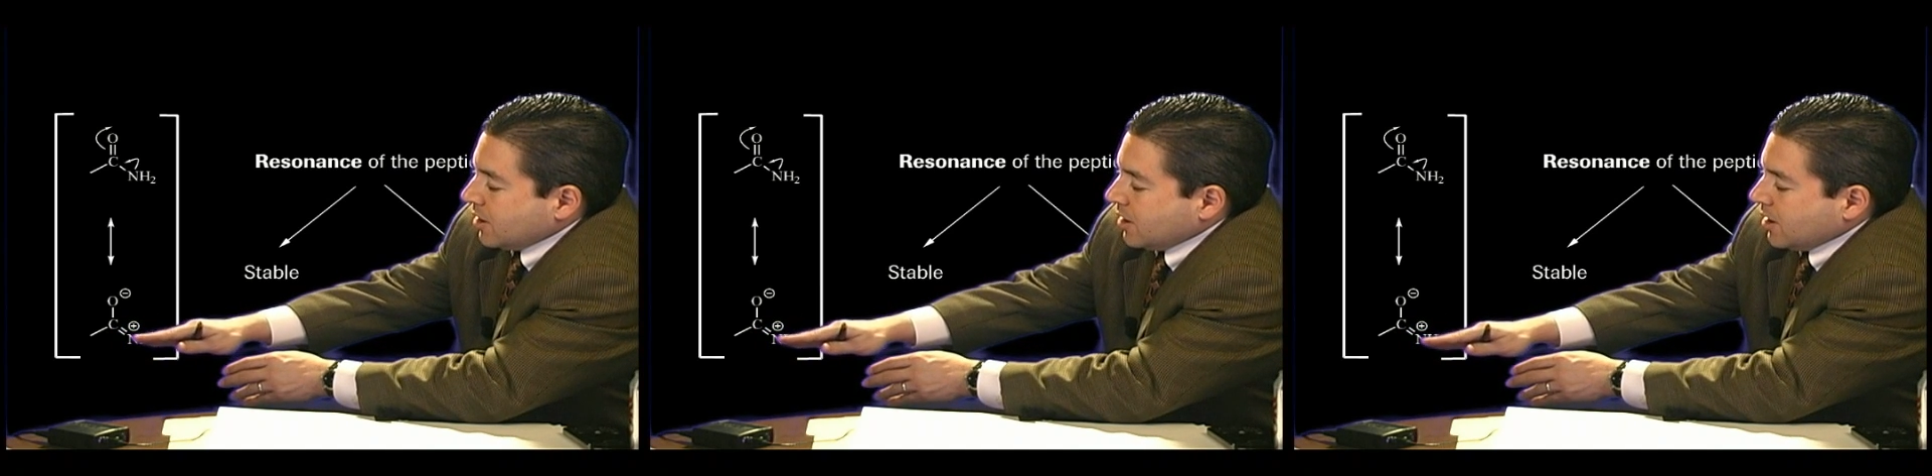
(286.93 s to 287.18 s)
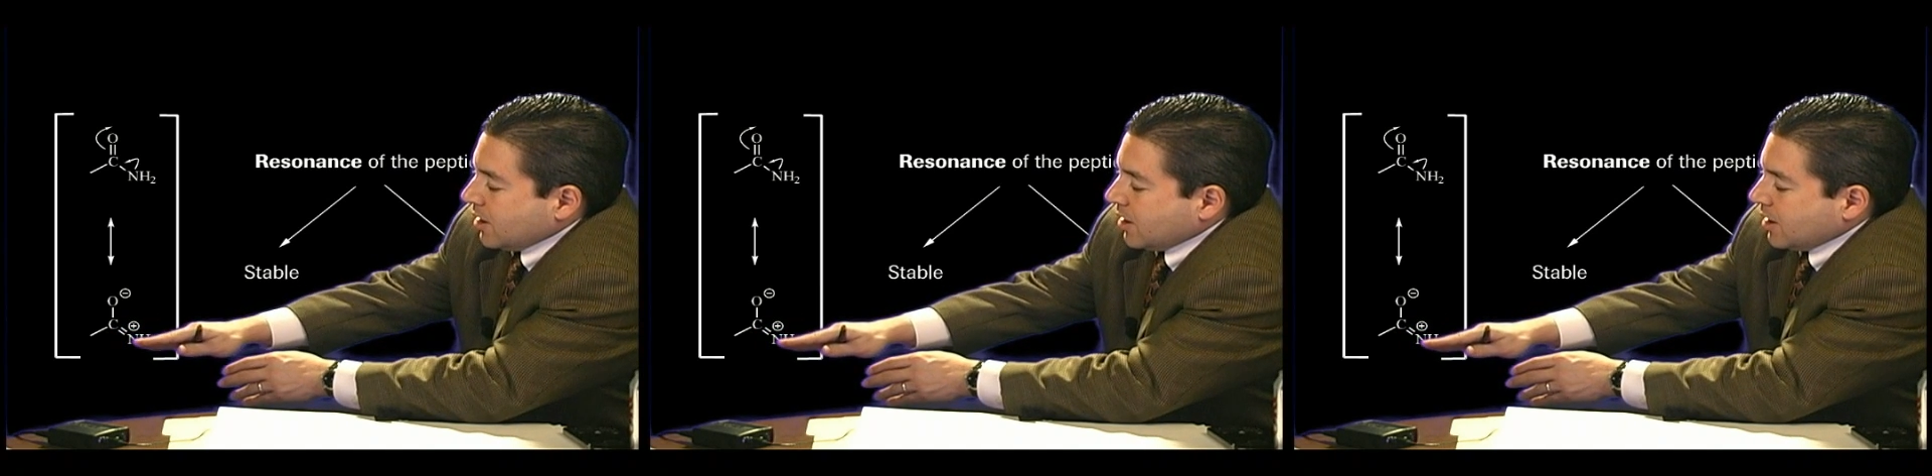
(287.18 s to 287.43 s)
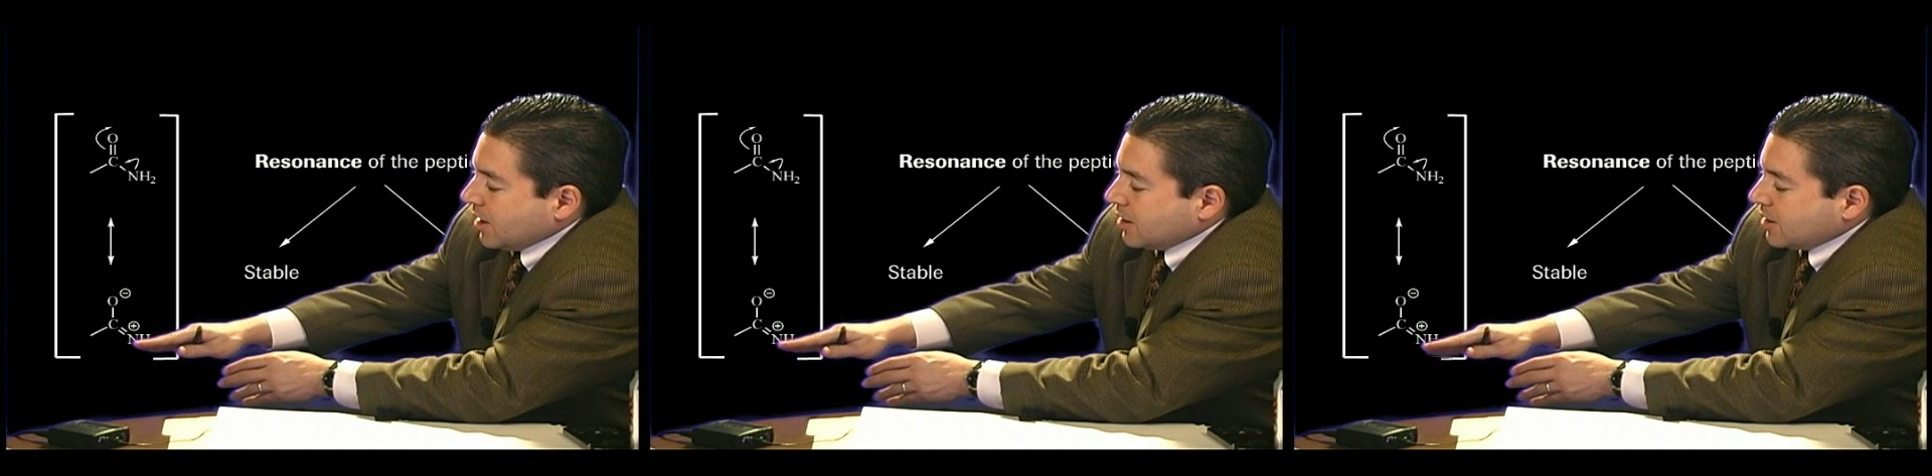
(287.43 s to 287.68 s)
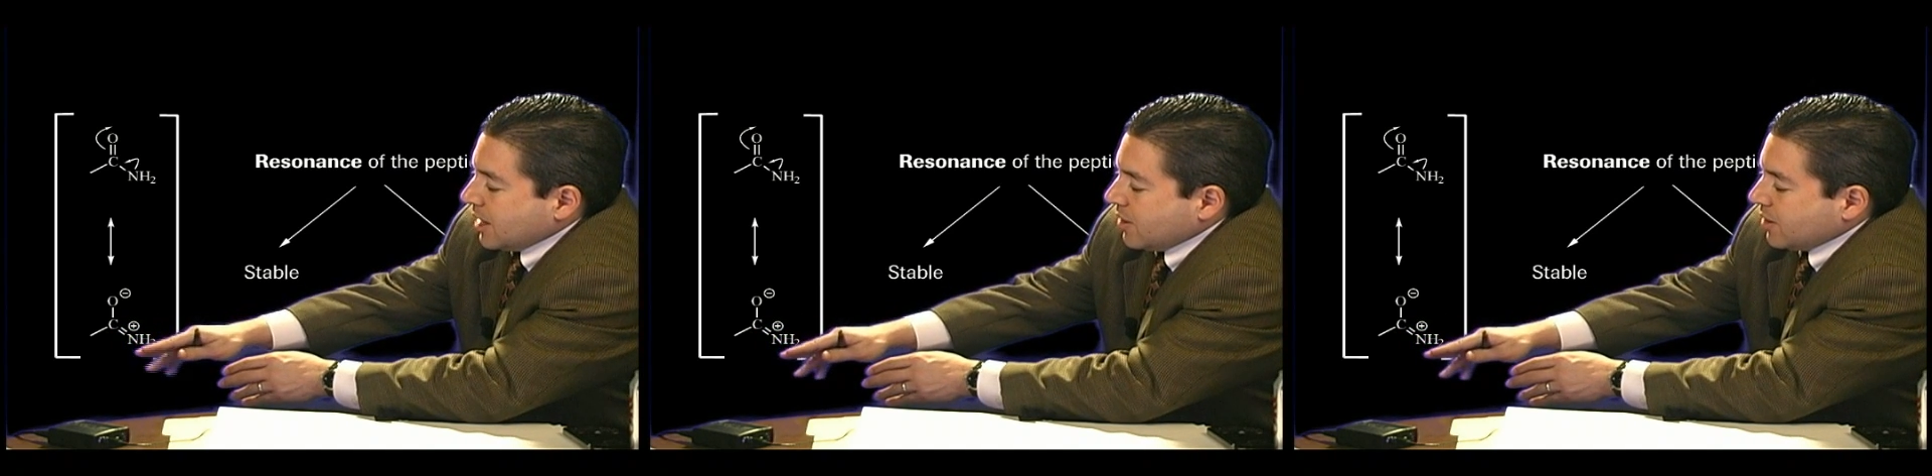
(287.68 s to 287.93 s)

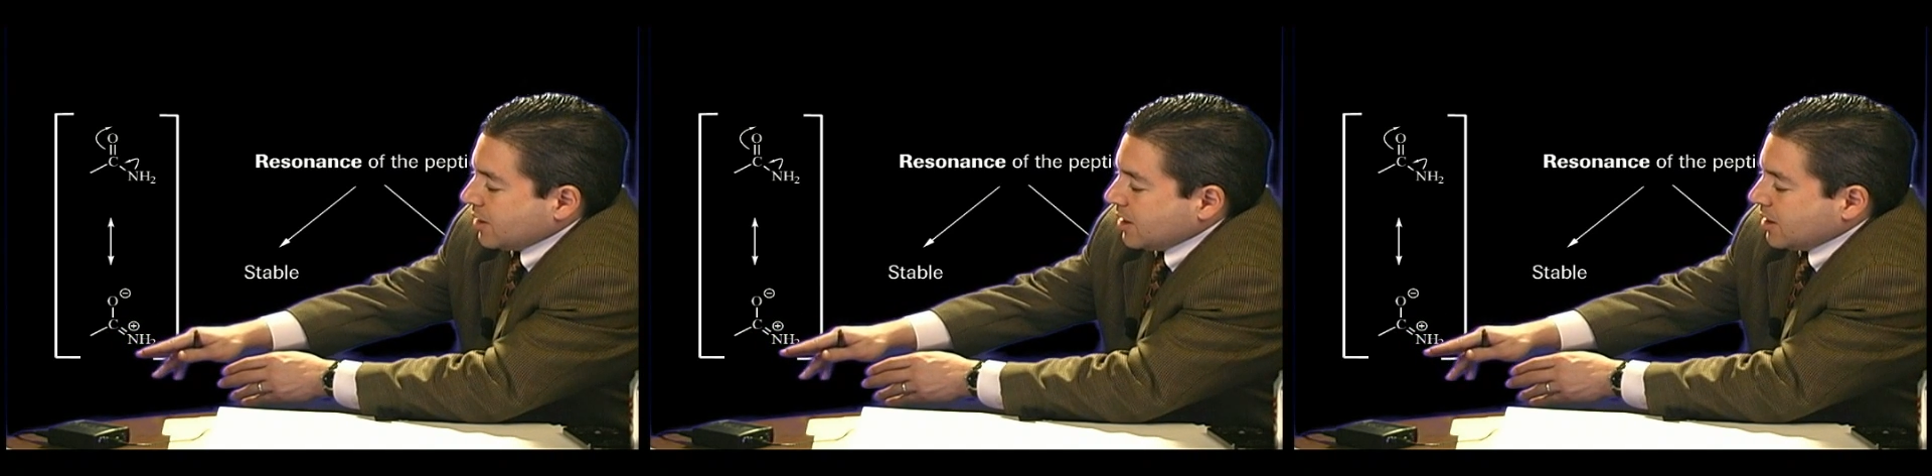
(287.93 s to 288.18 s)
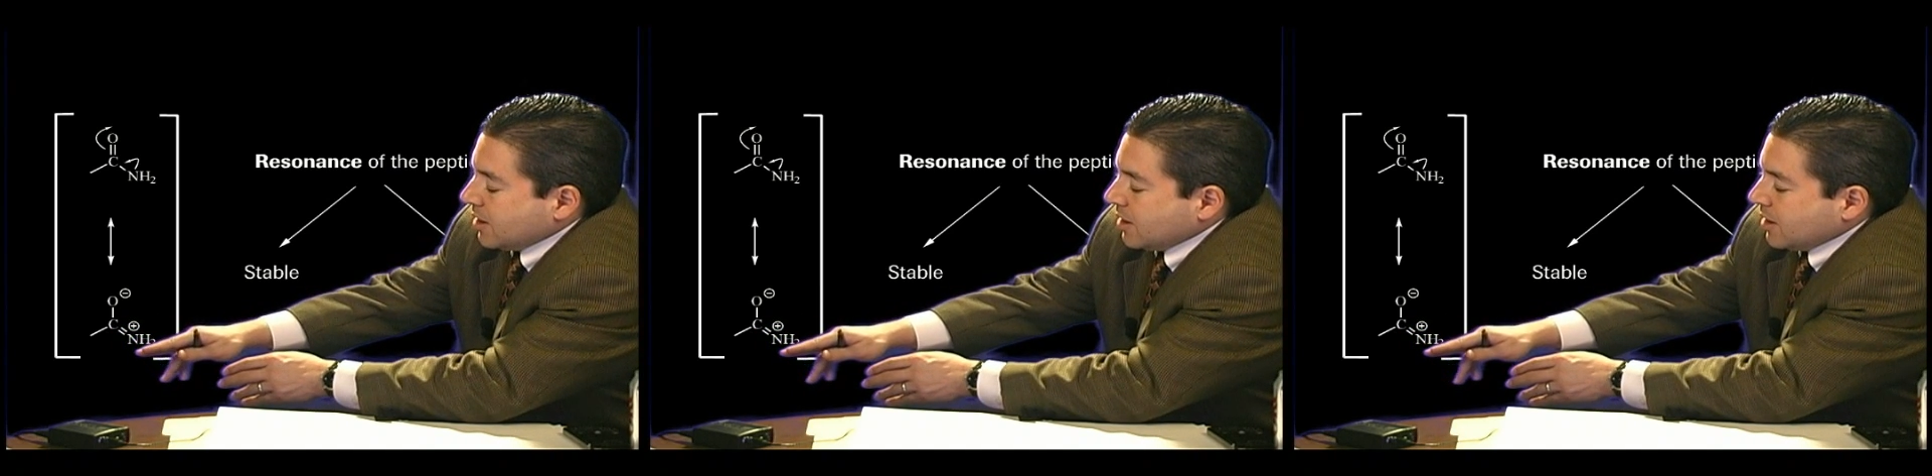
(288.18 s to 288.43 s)
etc. The